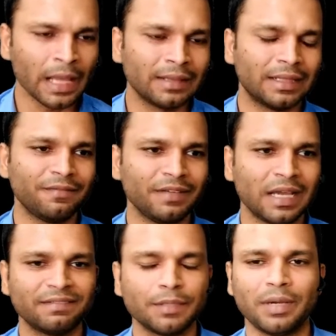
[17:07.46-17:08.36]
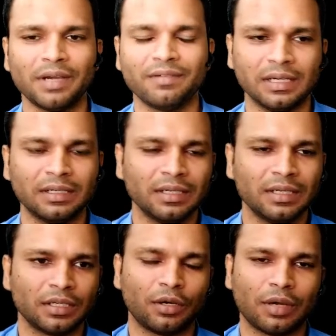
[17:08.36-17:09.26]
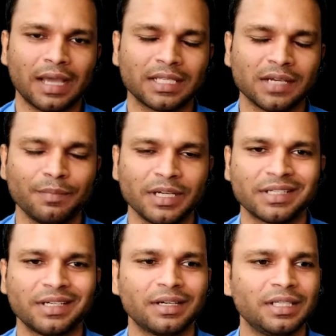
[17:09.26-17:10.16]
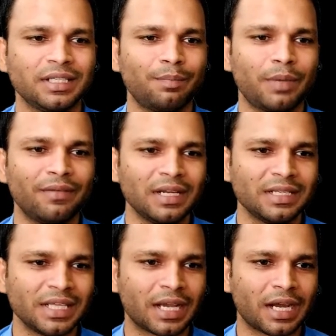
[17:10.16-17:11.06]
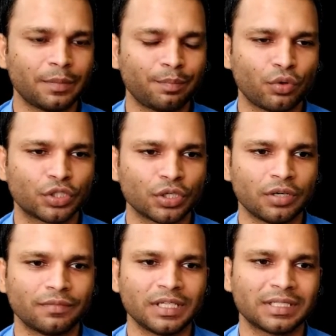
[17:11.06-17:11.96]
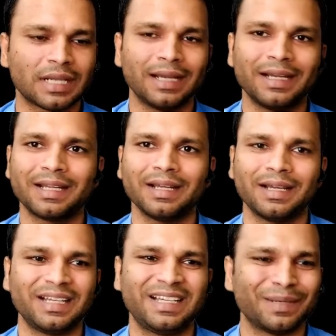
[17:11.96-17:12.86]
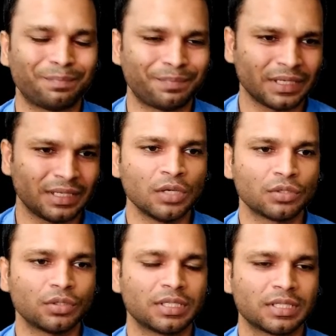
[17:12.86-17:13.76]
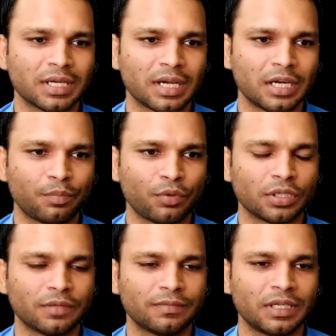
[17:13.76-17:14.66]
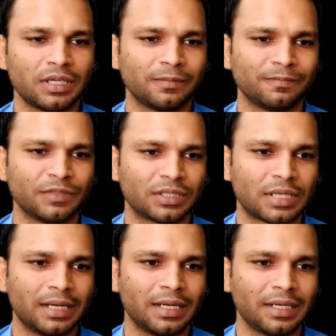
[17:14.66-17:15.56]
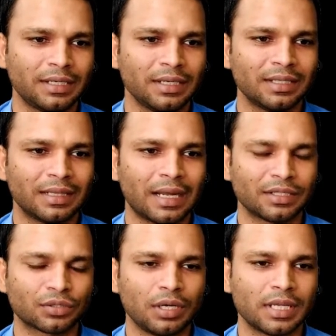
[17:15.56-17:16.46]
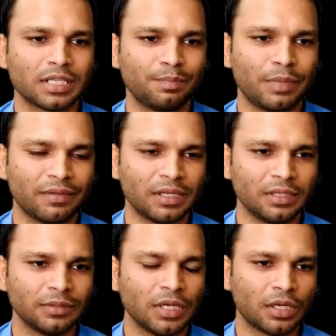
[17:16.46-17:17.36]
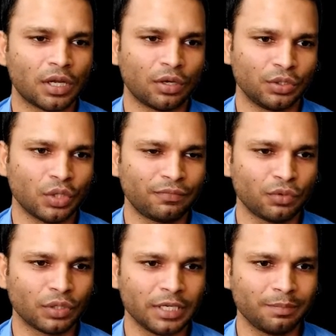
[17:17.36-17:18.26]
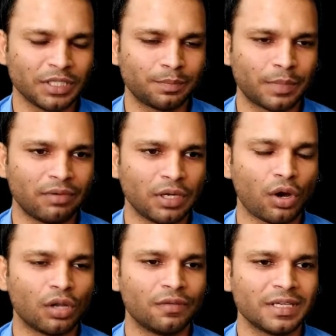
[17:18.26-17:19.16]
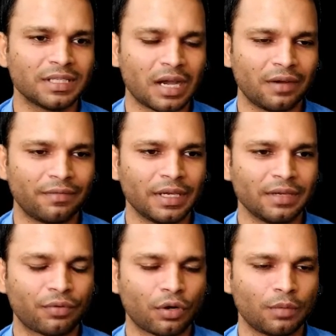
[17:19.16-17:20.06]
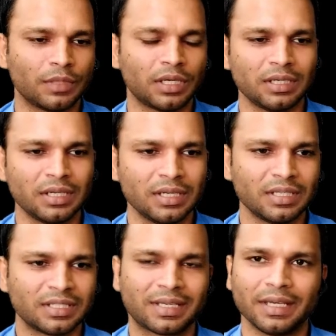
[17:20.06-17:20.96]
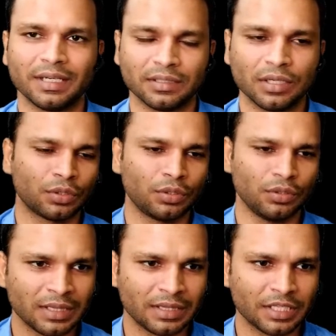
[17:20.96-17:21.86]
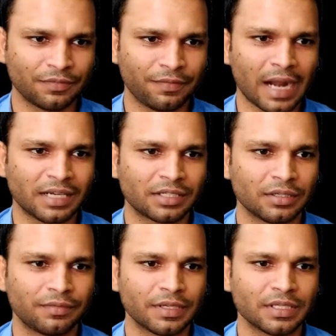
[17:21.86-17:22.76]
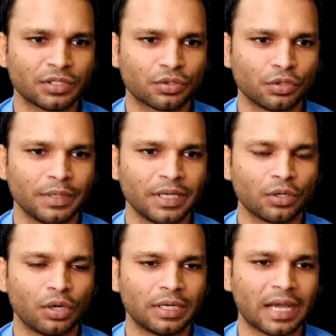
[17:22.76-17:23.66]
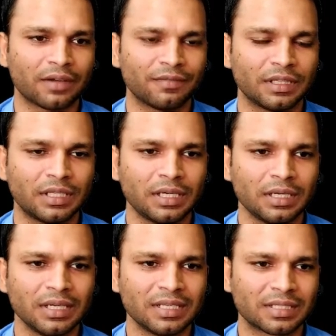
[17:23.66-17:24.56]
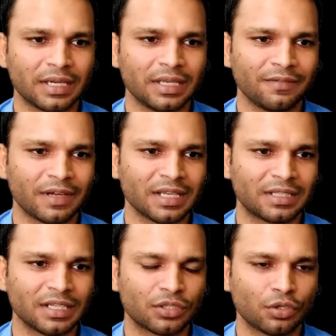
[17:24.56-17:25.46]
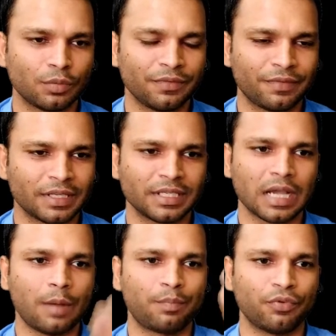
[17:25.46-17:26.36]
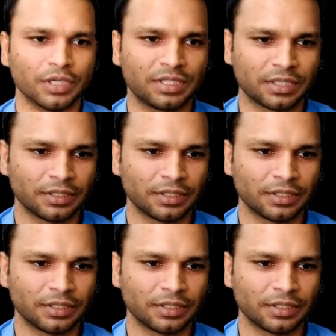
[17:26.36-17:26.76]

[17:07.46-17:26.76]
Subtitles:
Then we have the bevel. Now as I've mentioned earlier, the bevel is the cut portion of the stylet tip. So this is the cut portion of the stylet, that is called as bevel. Now you have to keep this bevel always away from the skin. So this flat surface should be in contact with the skin, whereas this should be facing upwards.